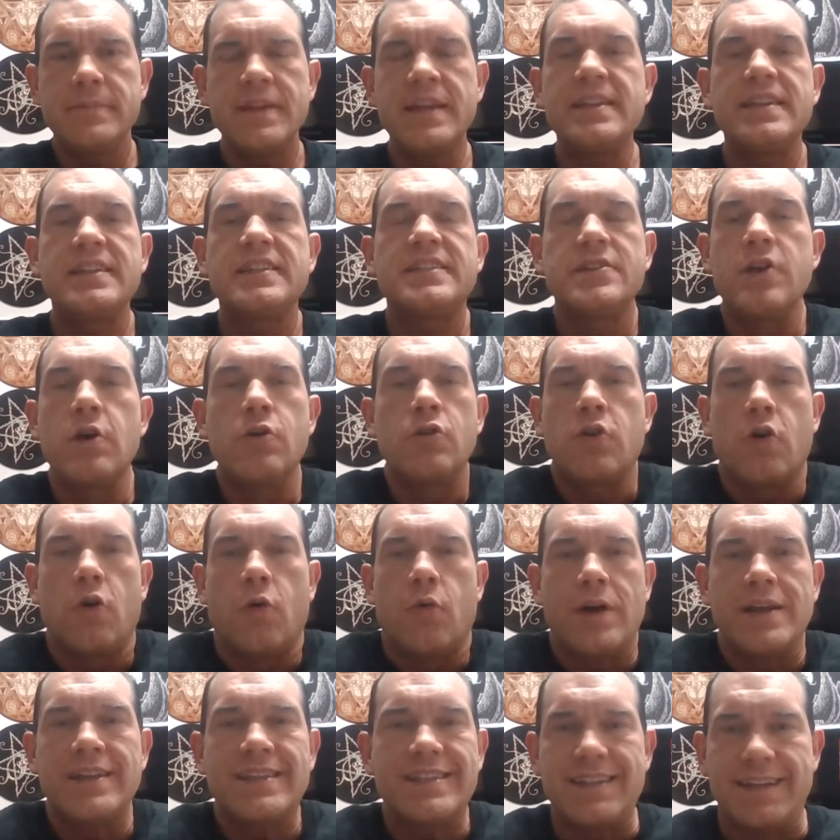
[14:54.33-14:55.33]
It's no
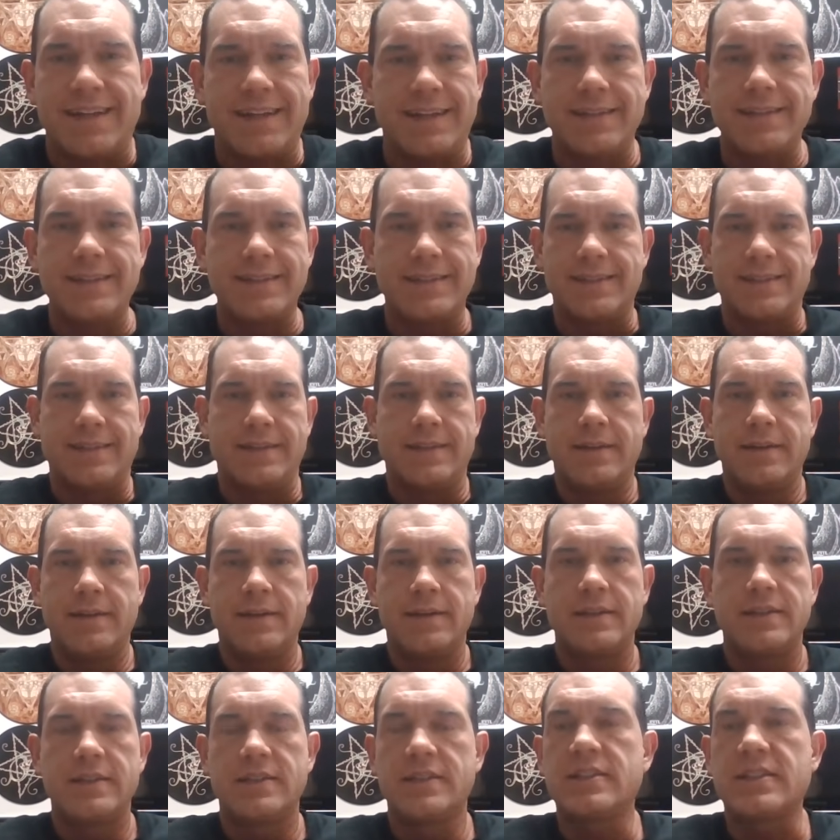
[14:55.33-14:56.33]
coincidence.
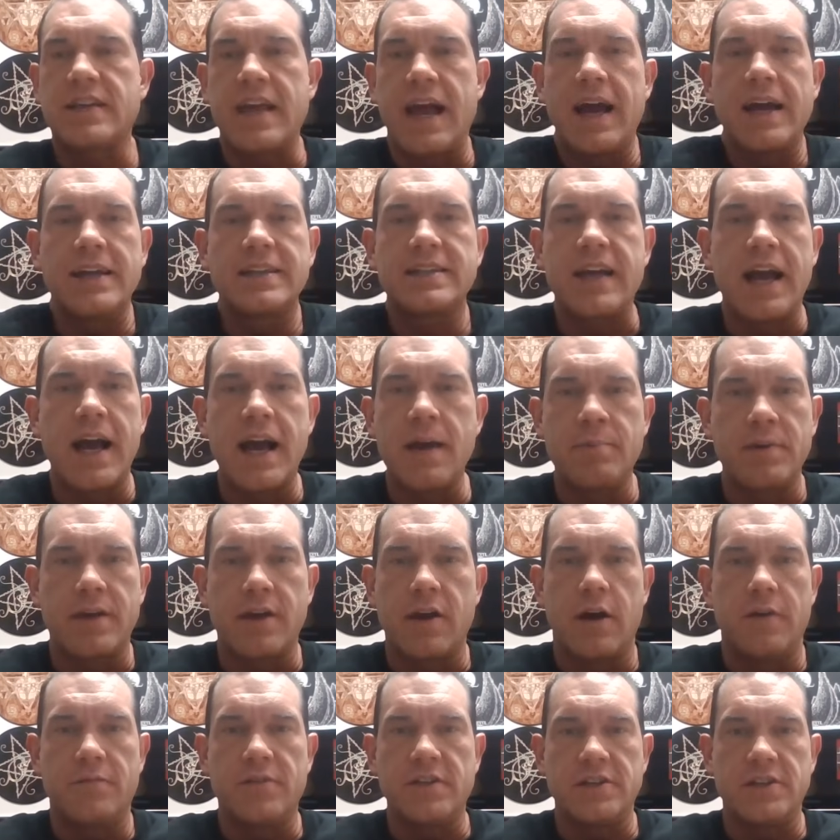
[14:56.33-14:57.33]
This guy's
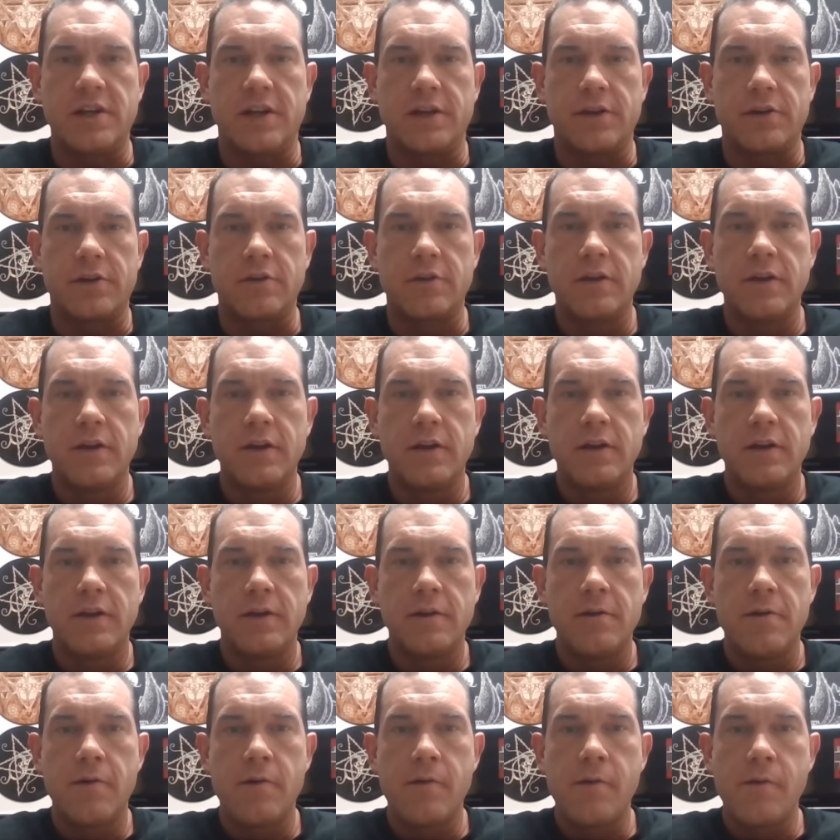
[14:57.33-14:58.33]
copying off each other.
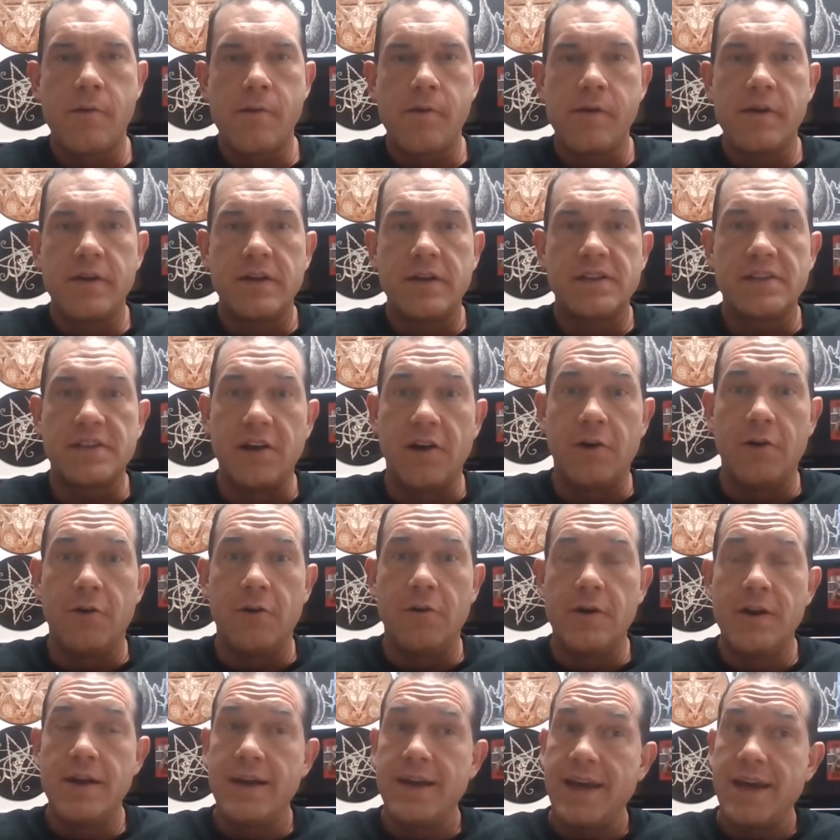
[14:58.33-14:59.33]

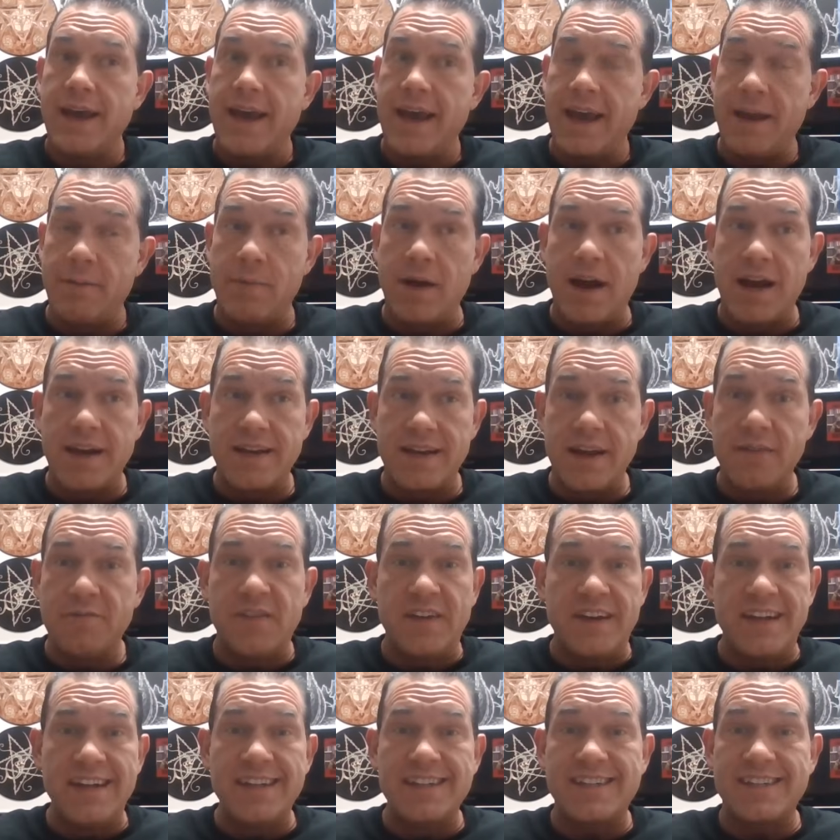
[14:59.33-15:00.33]
So, and by
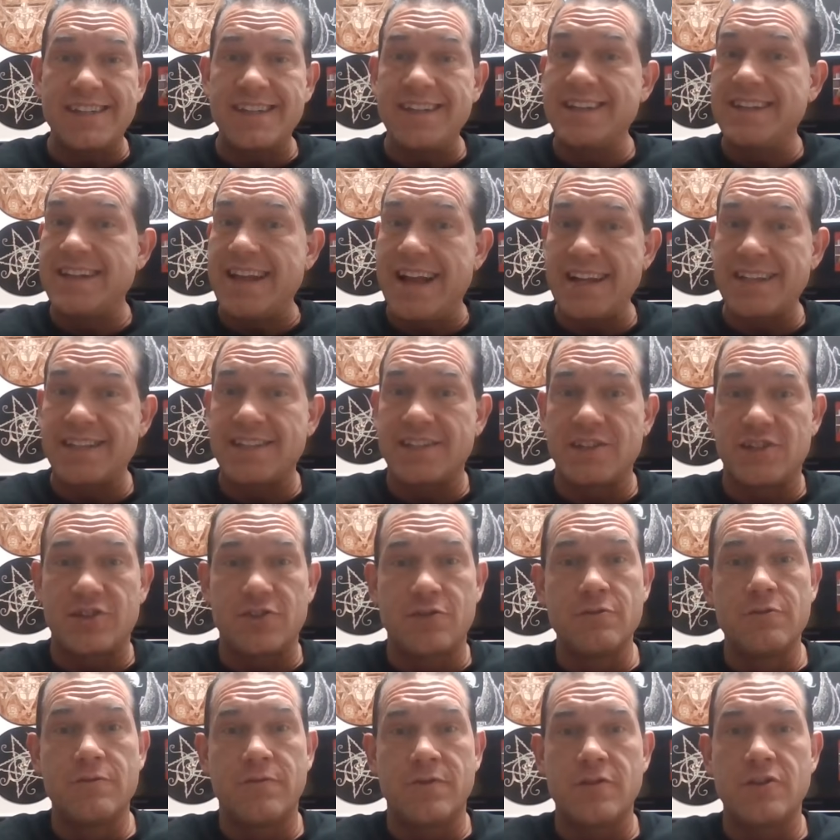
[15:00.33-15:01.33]
definition, that's the
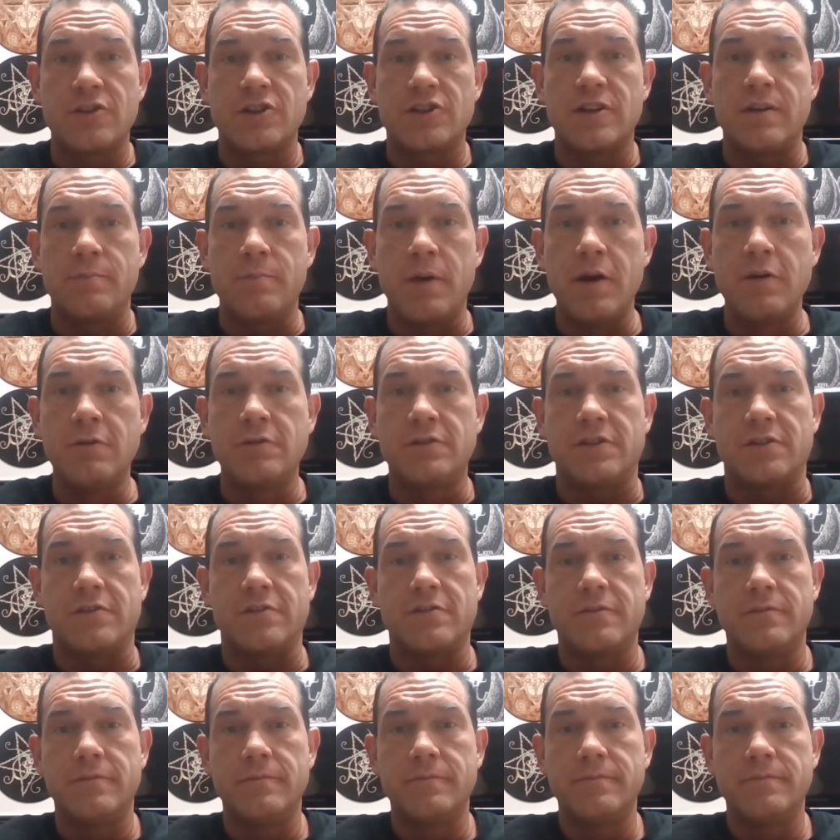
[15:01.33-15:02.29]
true version of poser